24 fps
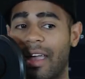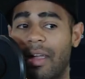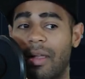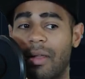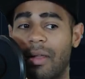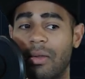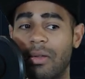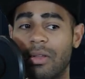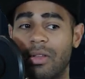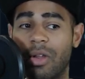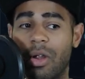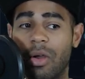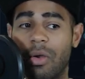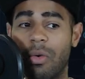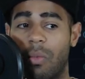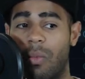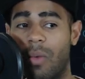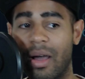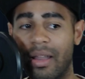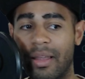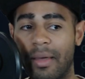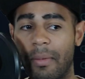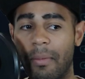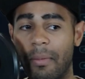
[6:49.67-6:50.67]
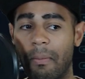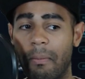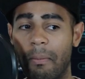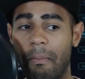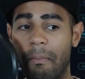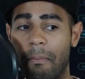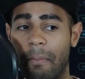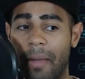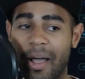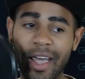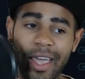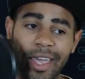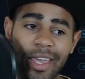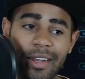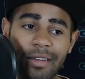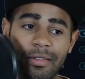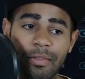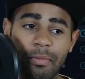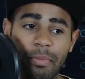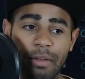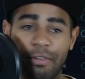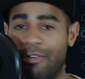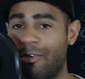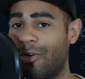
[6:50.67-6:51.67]
you know, want to buy
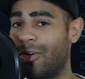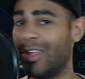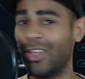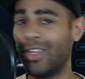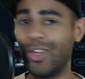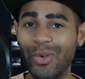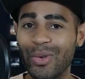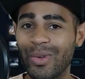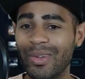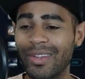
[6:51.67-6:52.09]
it before you.